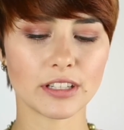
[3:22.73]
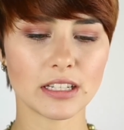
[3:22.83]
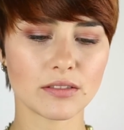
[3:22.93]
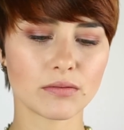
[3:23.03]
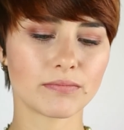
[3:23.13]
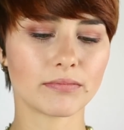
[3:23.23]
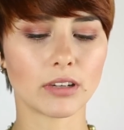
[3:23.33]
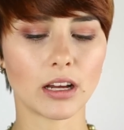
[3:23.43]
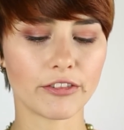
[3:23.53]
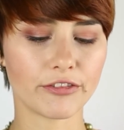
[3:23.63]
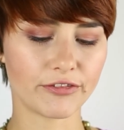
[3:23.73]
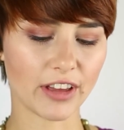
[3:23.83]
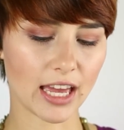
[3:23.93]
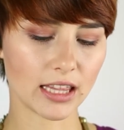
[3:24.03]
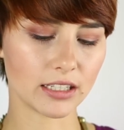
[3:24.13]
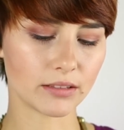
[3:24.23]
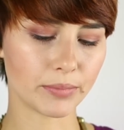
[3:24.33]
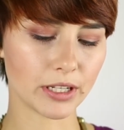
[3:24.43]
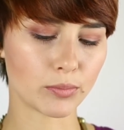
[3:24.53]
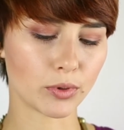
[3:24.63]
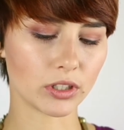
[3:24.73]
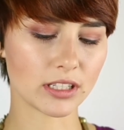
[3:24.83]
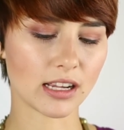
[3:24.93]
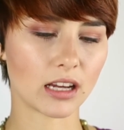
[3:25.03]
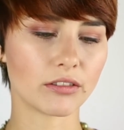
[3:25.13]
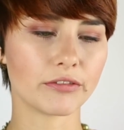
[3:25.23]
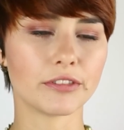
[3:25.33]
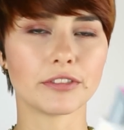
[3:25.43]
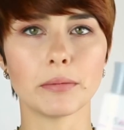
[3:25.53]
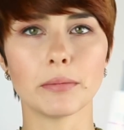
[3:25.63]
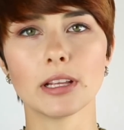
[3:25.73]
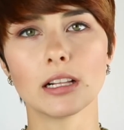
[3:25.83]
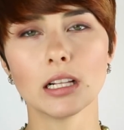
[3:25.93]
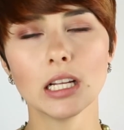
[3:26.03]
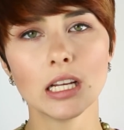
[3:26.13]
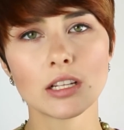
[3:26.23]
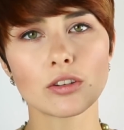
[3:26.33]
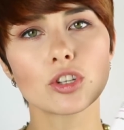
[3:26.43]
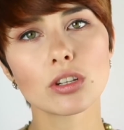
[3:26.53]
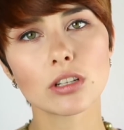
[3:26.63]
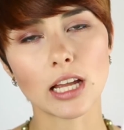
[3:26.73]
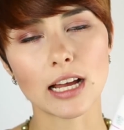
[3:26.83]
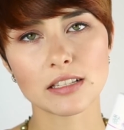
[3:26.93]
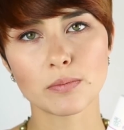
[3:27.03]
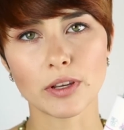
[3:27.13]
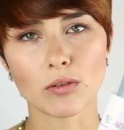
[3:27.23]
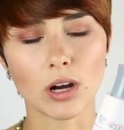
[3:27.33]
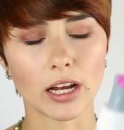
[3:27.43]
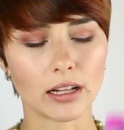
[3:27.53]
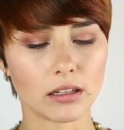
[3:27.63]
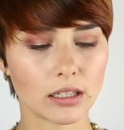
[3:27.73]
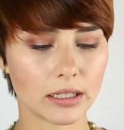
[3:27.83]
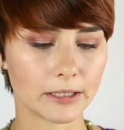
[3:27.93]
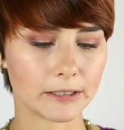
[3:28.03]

It is a fairly big bottle, it's 150 ml, so it should last me a while.